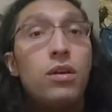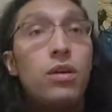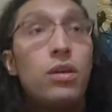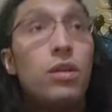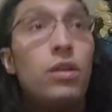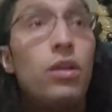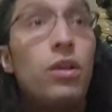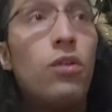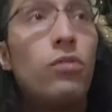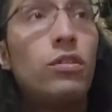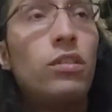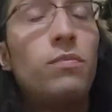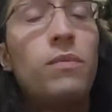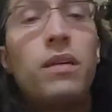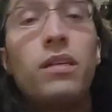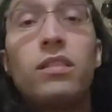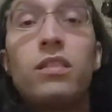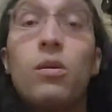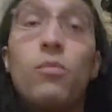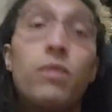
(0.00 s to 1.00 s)
Just
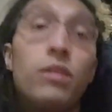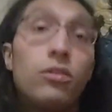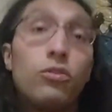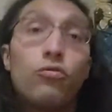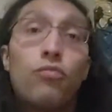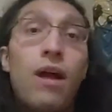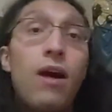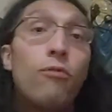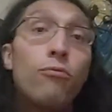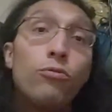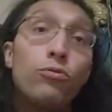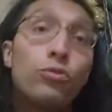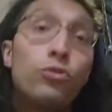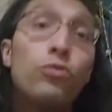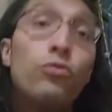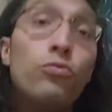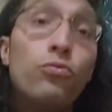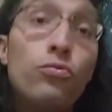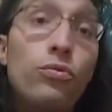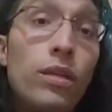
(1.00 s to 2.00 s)
because someone is crowned
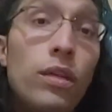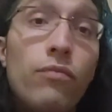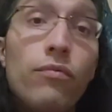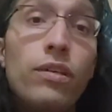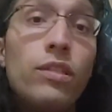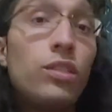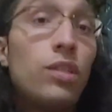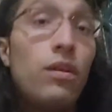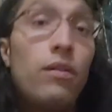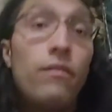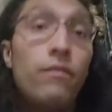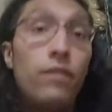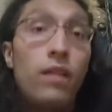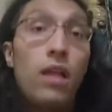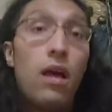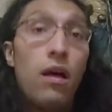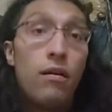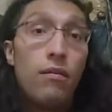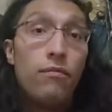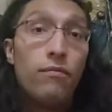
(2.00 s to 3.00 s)
Ochun, the Orisha of
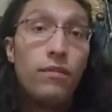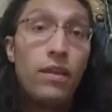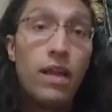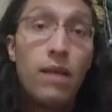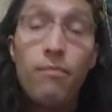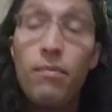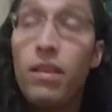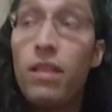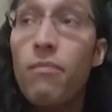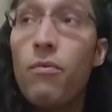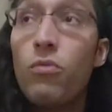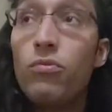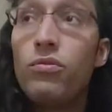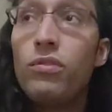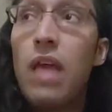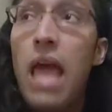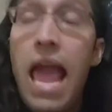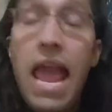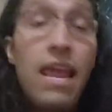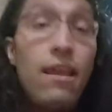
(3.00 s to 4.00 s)
love, they can be the
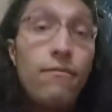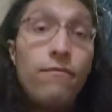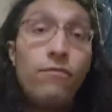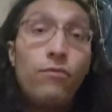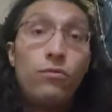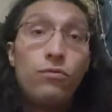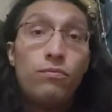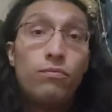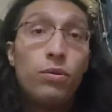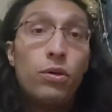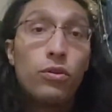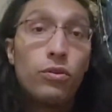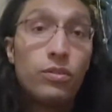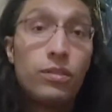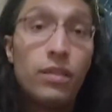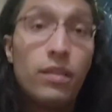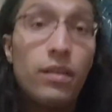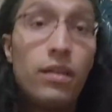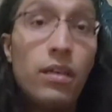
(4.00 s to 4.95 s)
most hateful person.